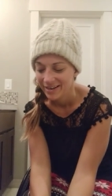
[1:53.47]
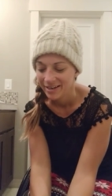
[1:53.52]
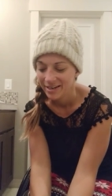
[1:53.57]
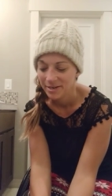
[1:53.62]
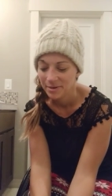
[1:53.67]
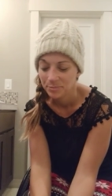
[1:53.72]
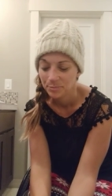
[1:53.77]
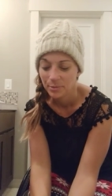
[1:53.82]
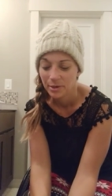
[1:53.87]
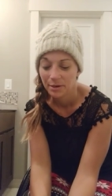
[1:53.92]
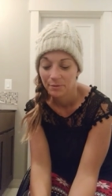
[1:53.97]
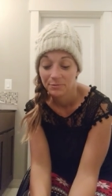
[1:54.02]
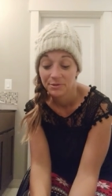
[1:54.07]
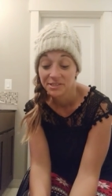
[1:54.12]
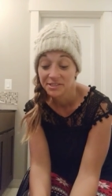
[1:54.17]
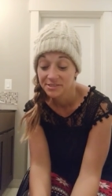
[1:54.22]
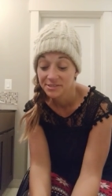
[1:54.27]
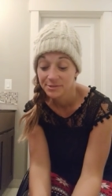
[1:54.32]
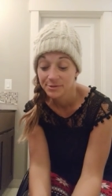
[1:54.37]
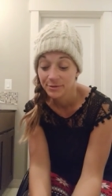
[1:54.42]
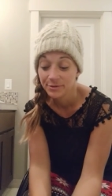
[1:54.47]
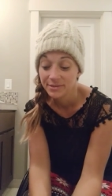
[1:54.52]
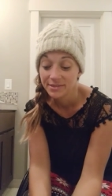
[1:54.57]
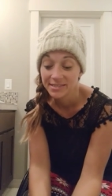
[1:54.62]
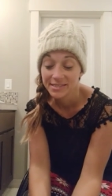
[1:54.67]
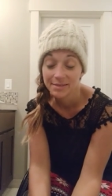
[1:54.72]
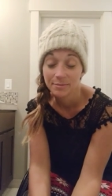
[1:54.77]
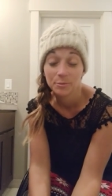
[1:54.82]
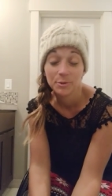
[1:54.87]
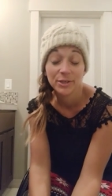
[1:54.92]
Um, I was
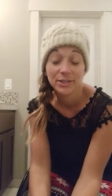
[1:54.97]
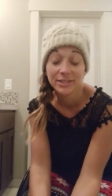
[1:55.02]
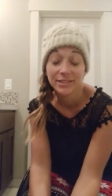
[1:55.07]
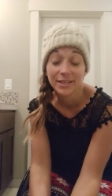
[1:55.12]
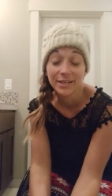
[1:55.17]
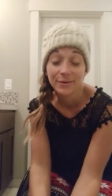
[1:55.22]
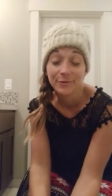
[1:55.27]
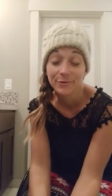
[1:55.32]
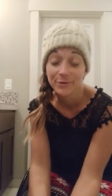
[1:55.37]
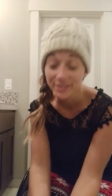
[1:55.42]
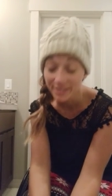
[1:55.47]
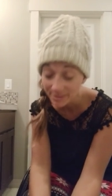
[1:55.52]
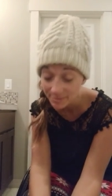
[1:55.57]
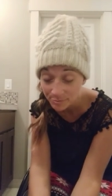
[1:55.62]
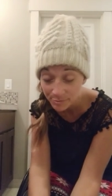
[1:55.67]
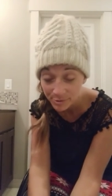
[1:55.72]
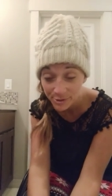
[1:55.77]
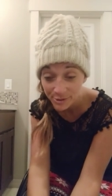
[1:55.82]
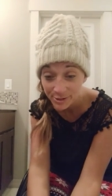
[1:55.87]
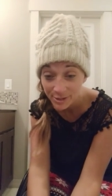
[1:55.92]
doing some online Christmas